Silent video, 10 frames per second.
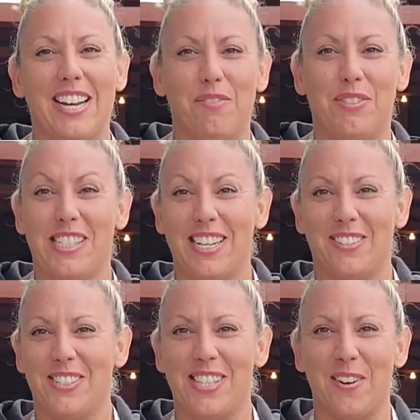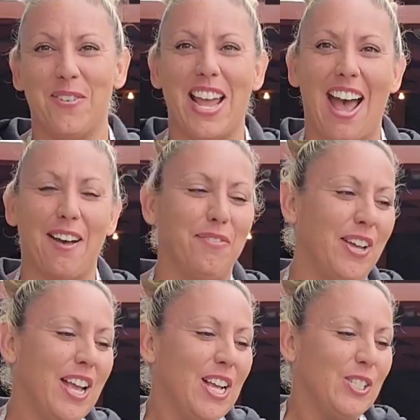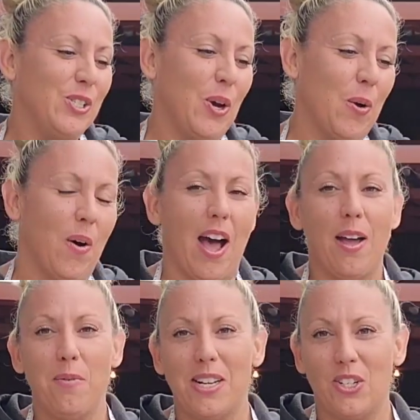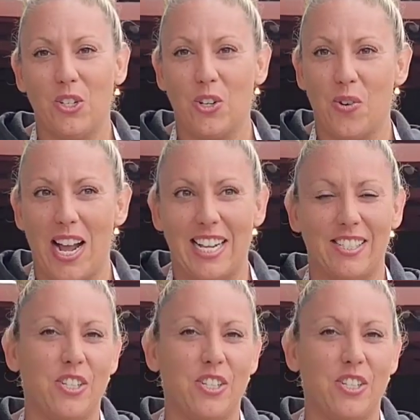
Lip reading: skills that we have. So I went to Joann's.